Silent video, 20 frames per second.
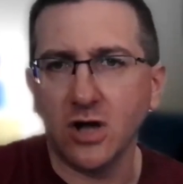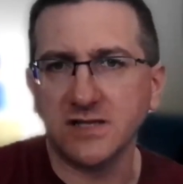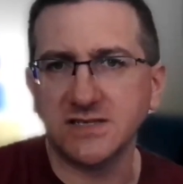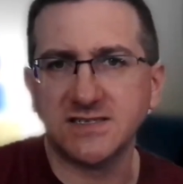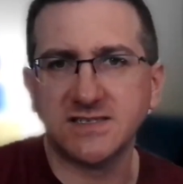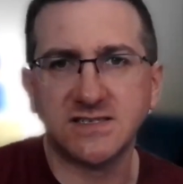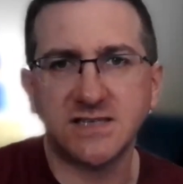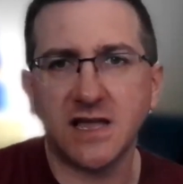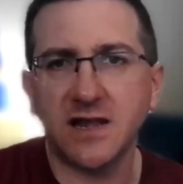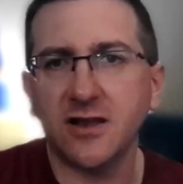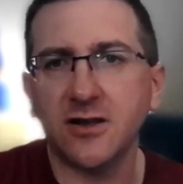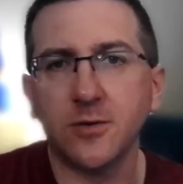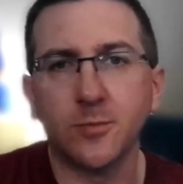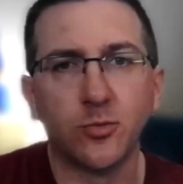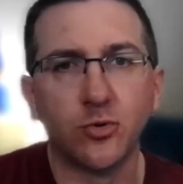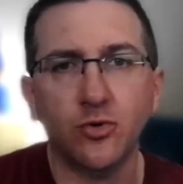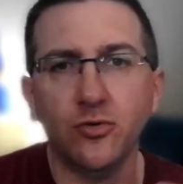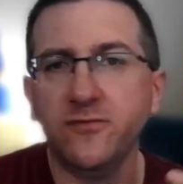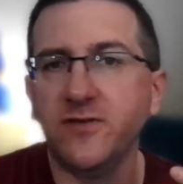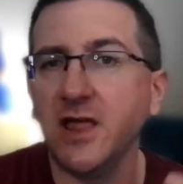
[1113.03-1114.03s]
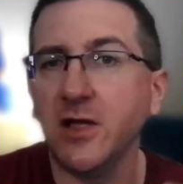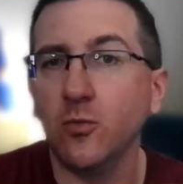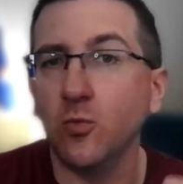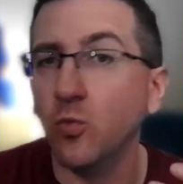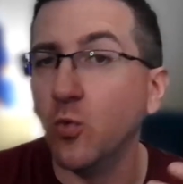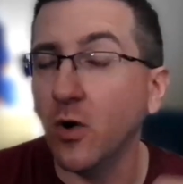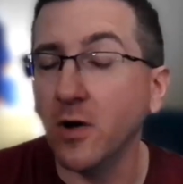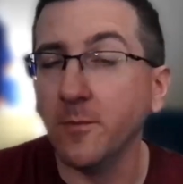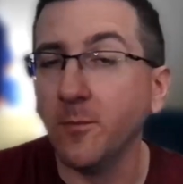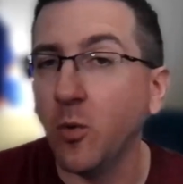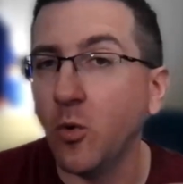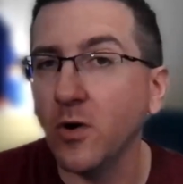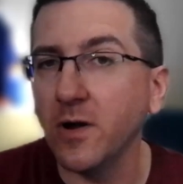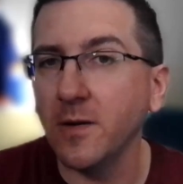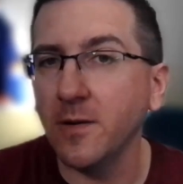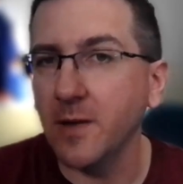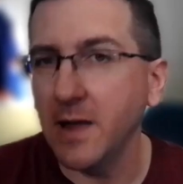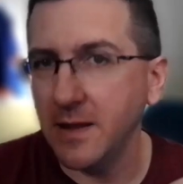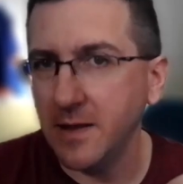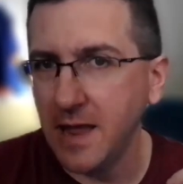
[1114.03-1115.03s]
Senate approved a
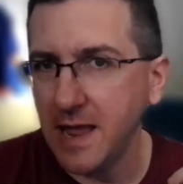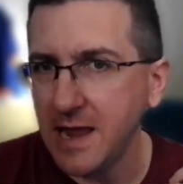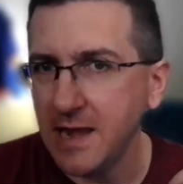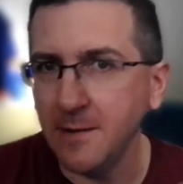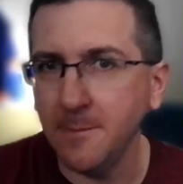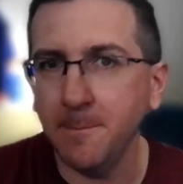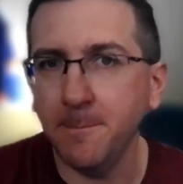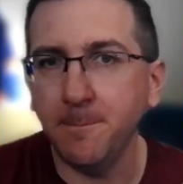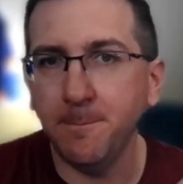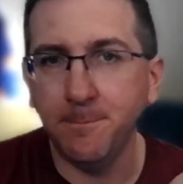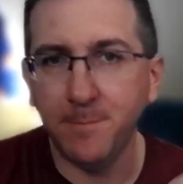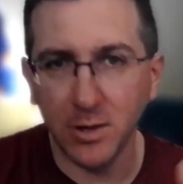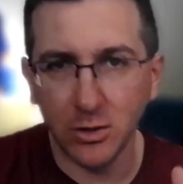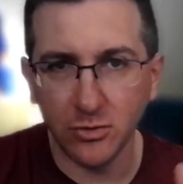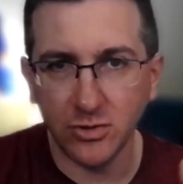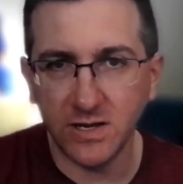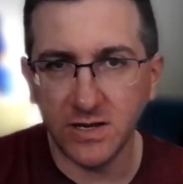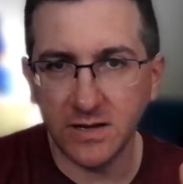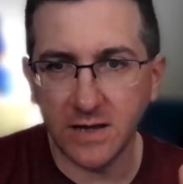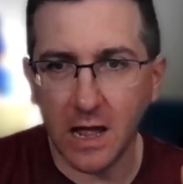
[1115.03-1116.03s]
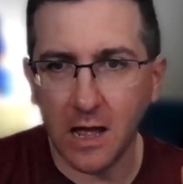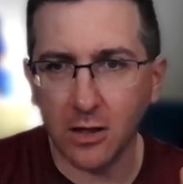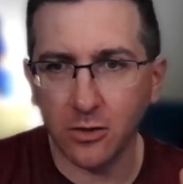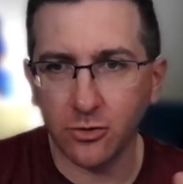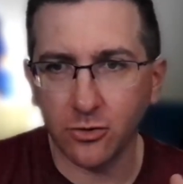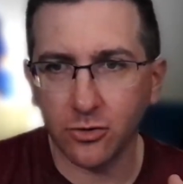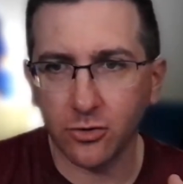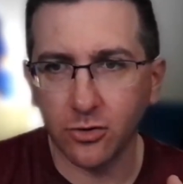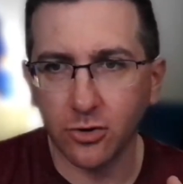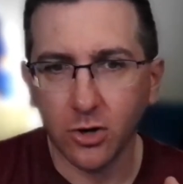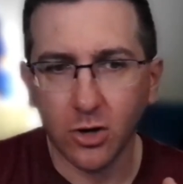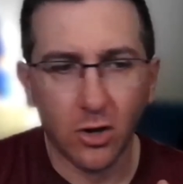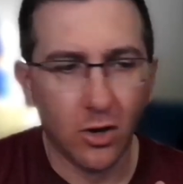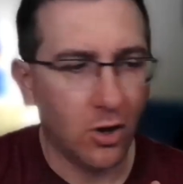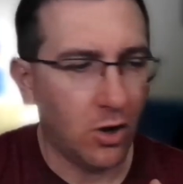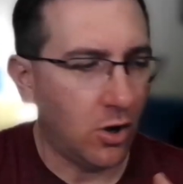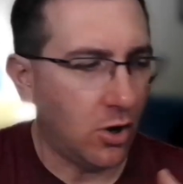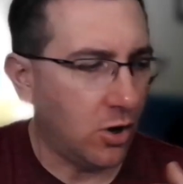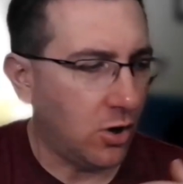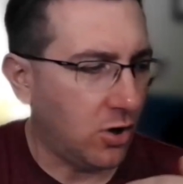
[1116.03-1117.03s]
1.8 billion dollar
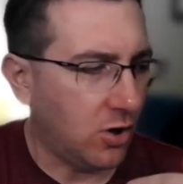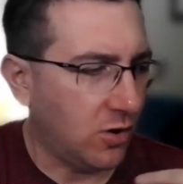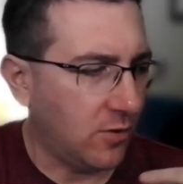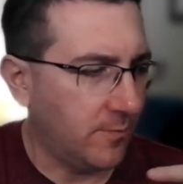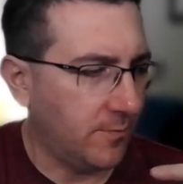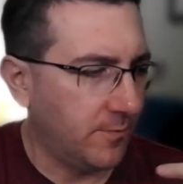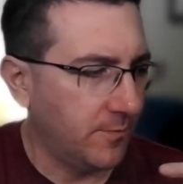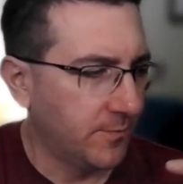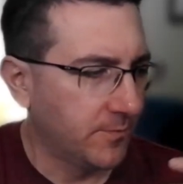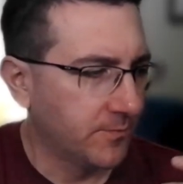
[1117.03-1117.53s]
um,